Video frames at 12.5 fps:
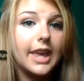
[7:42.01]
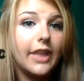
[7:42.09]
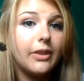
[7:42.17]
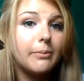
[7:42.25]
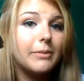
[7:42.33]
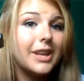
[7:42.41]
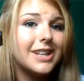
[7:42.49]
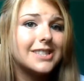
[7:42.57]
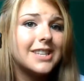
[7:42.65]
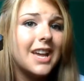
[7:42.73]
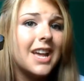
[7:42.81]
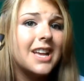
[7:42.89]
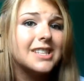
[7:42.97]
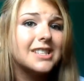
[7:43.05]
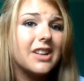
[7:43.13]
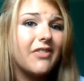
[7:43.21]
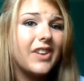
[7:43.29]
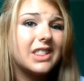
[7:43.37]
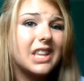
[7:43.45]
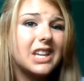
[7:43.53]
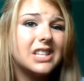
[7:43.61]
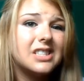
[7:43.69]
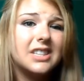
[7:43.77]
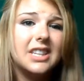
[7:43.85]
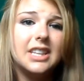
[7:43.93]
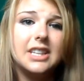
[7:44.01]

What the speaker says: get them, because stuff like this,